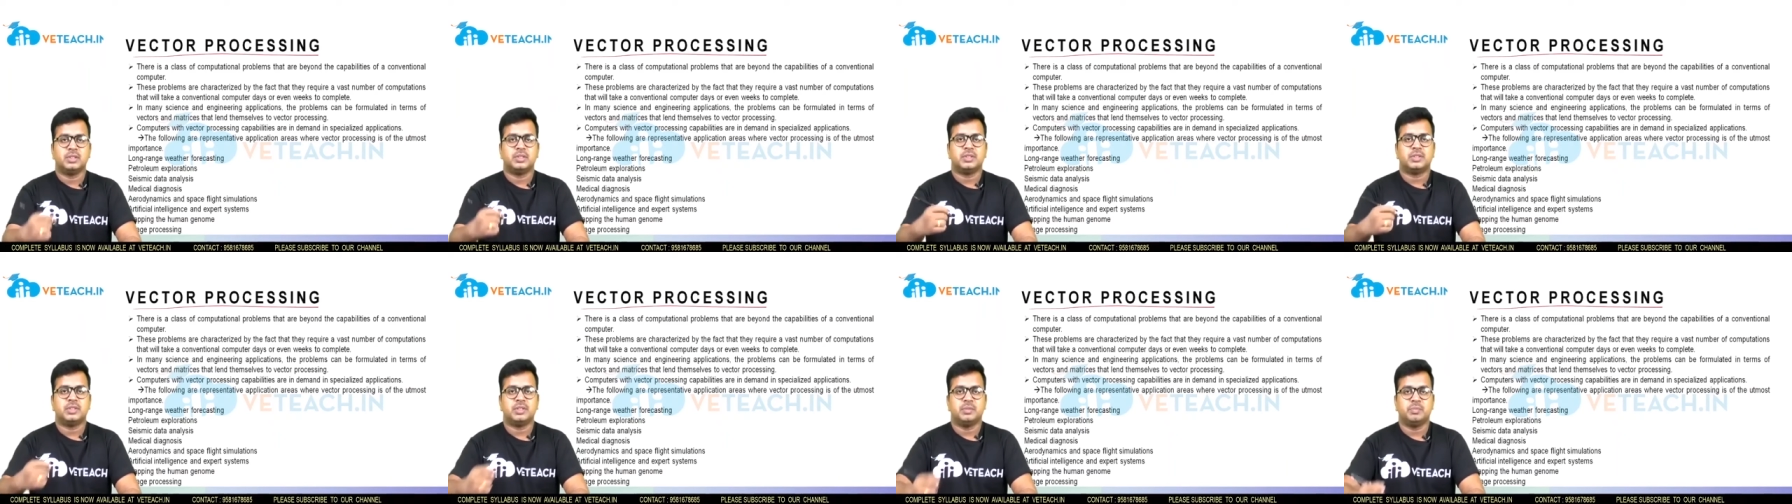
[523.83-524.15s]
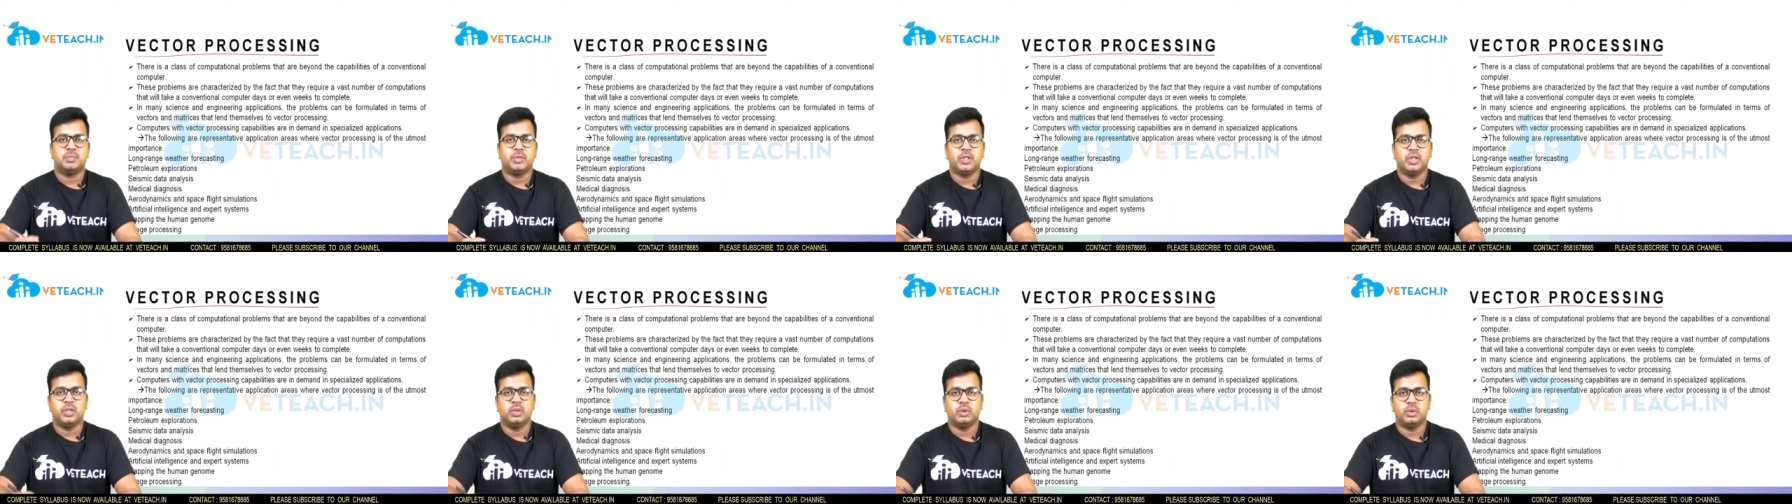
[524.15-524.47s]

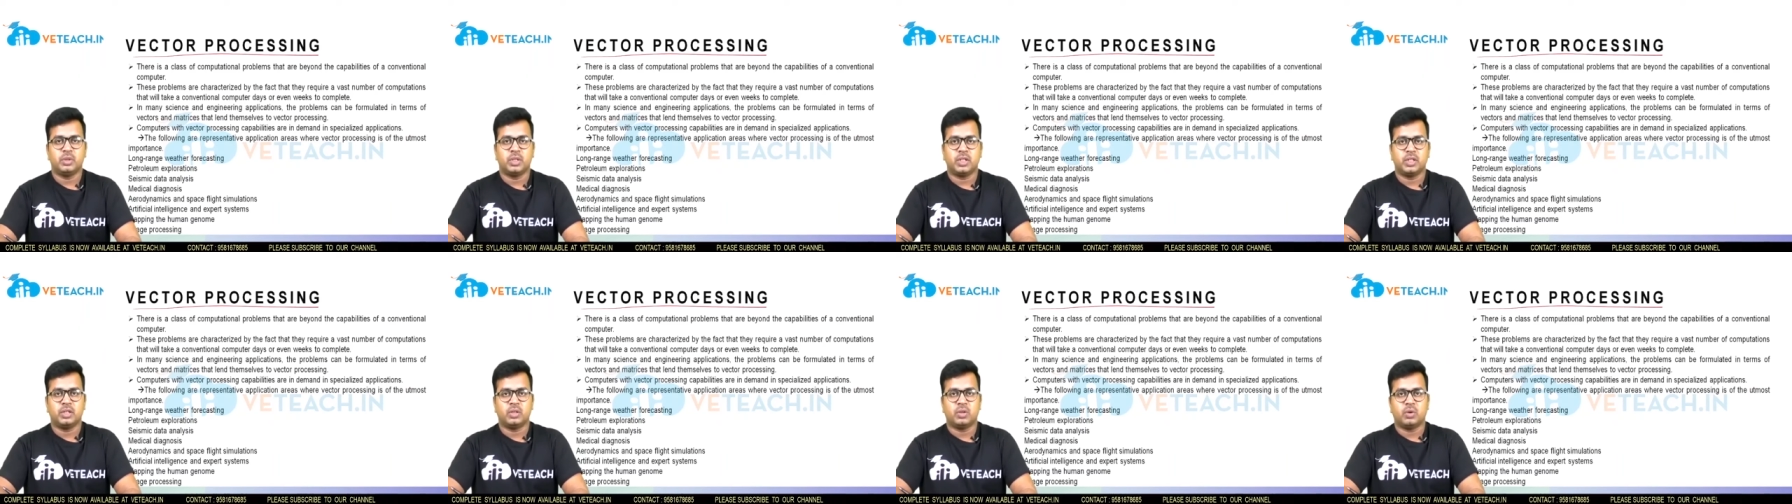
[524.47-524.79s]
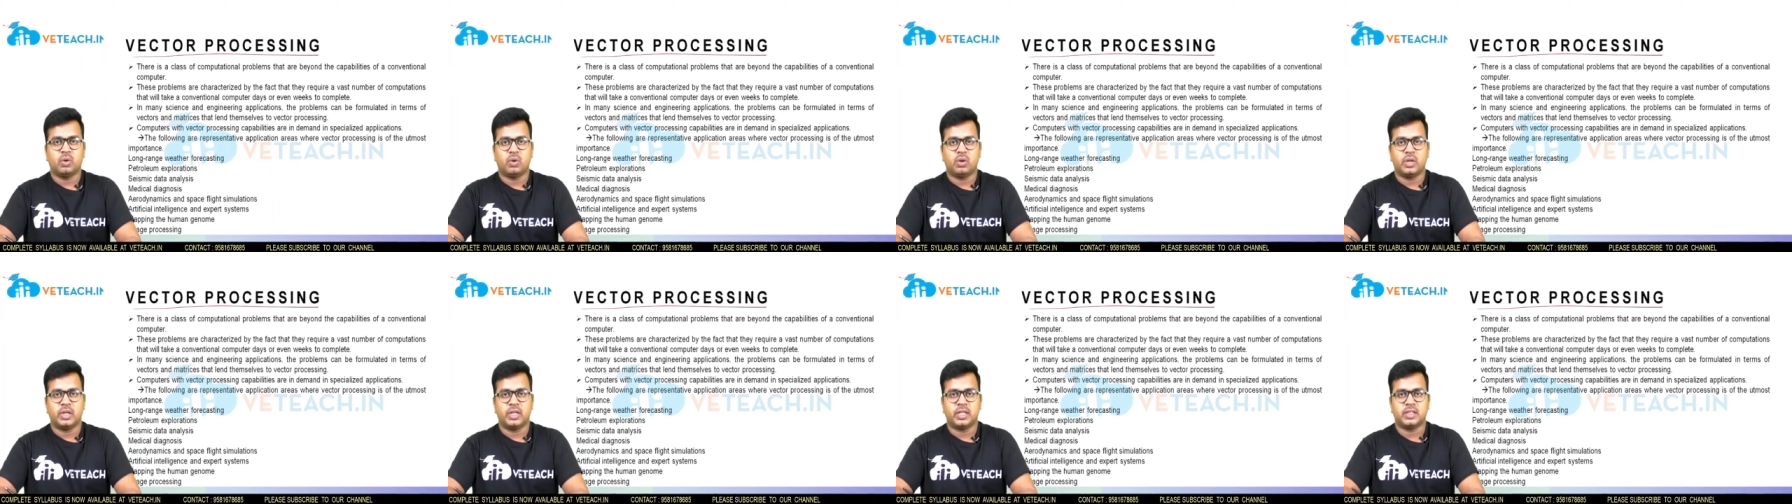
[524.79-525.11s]
simply you can
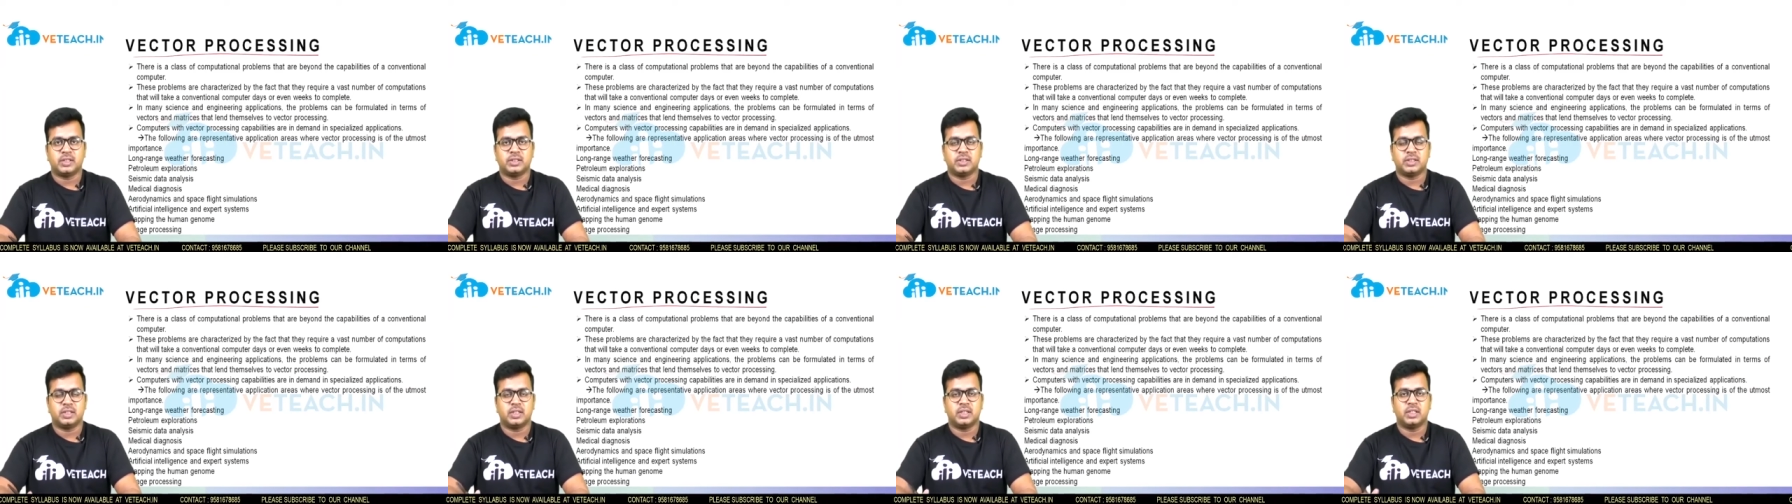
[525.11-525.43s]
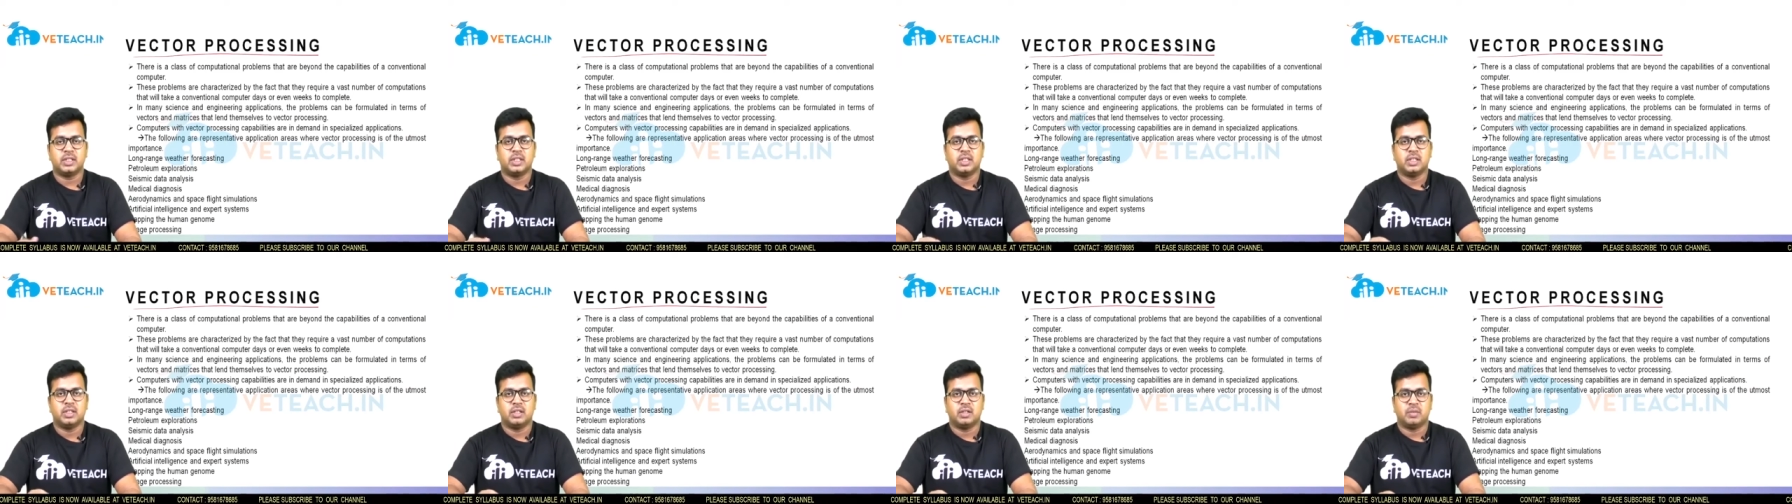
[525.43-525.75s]
call it as
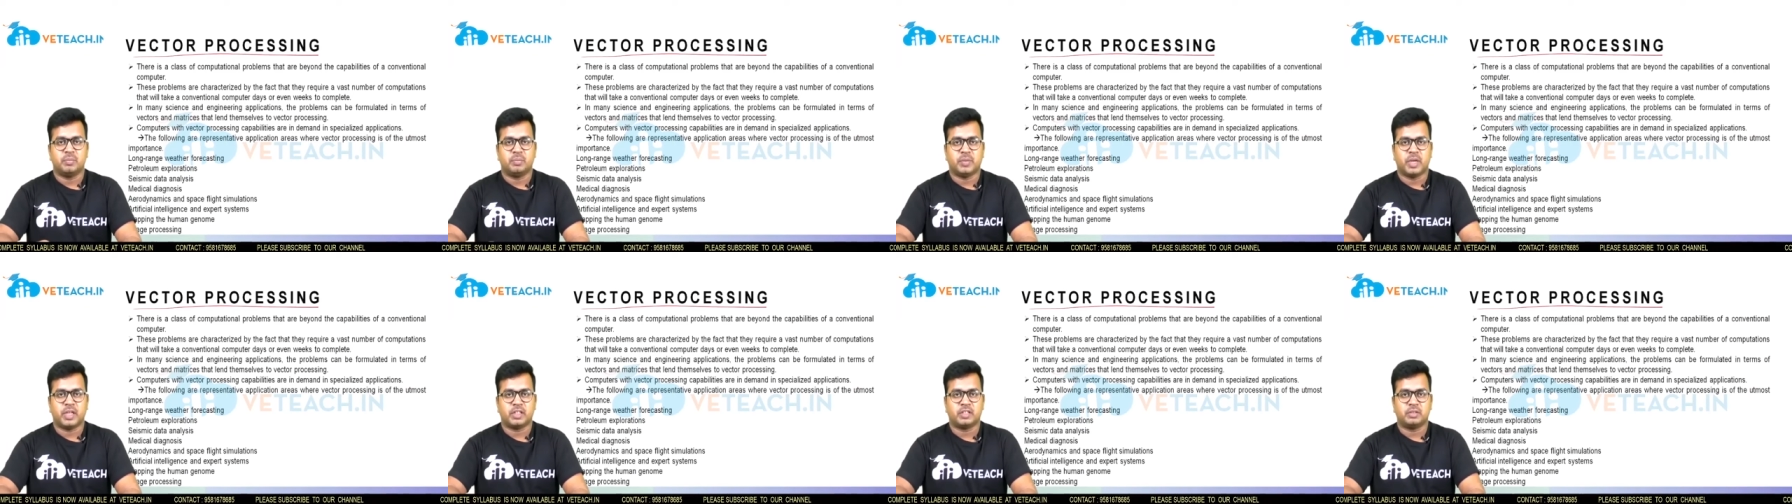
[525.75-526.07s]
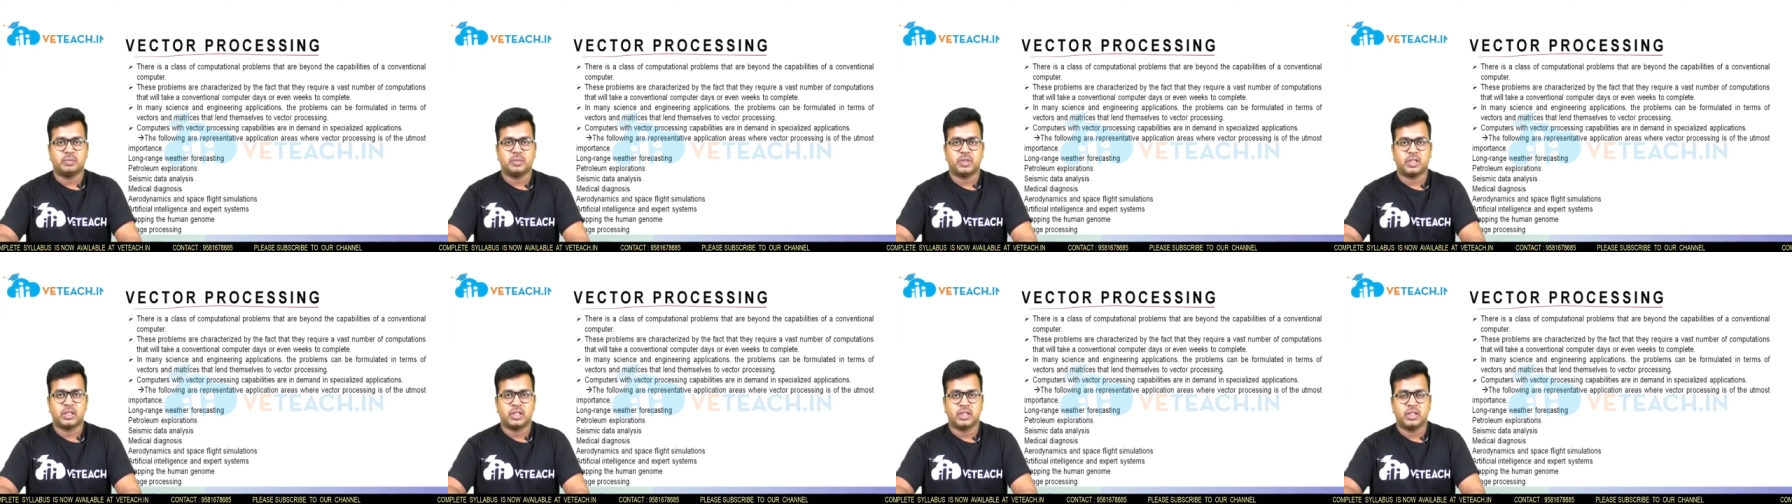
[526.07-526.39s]
a
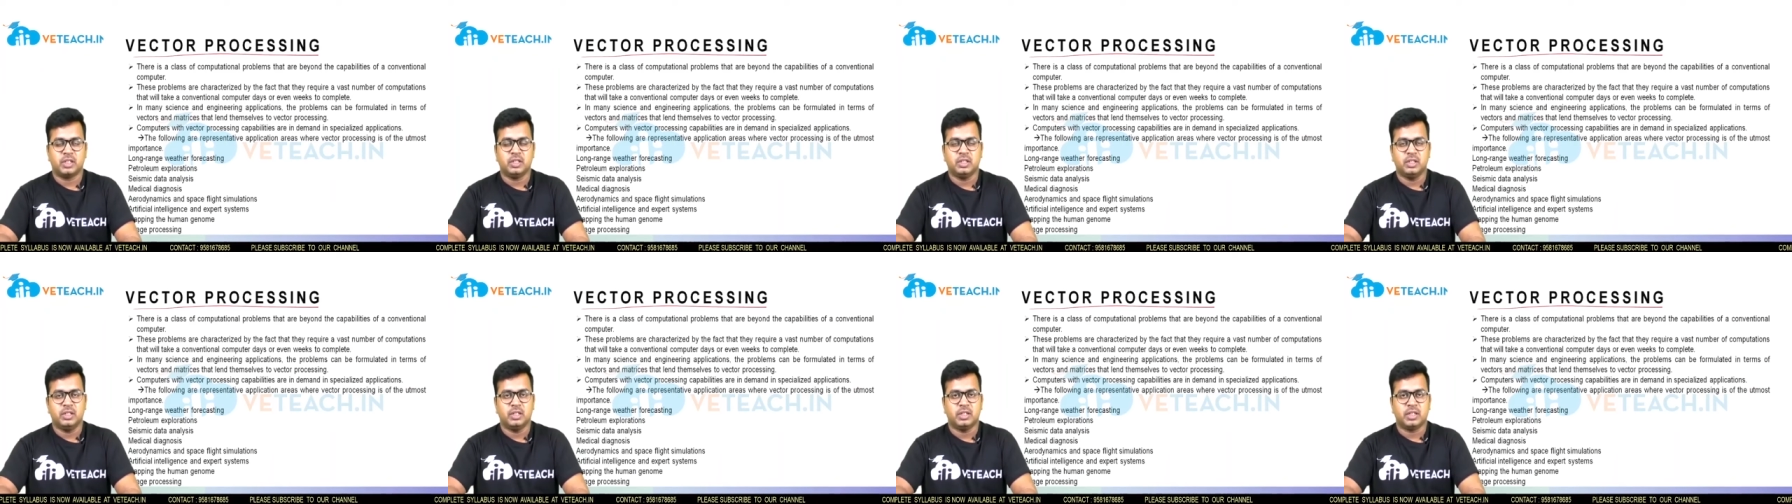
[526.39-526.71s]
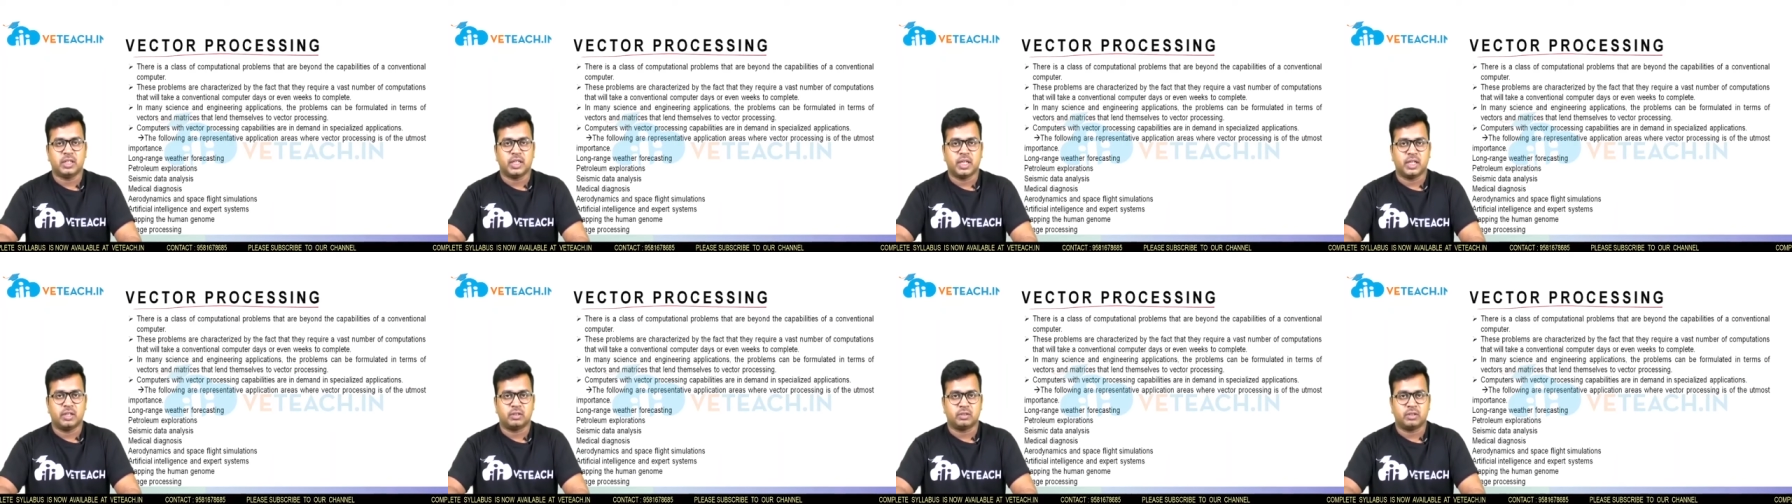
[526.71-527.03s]
mathematical
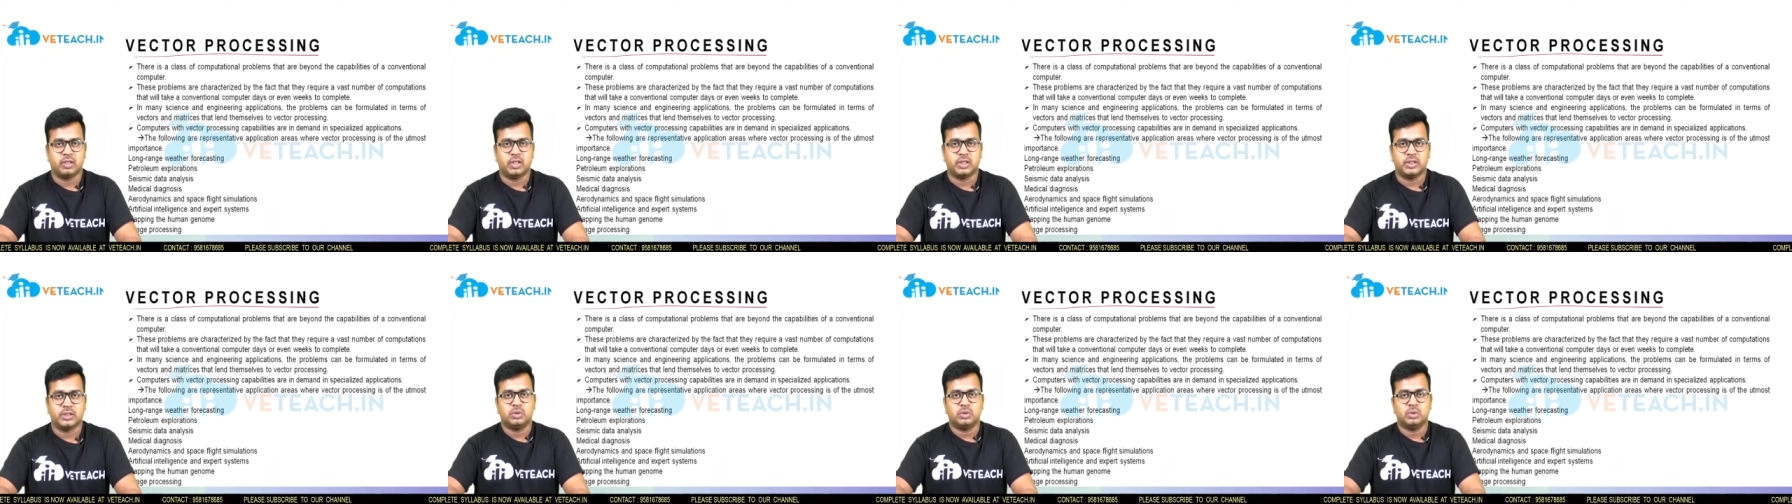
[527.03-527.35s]
calculation.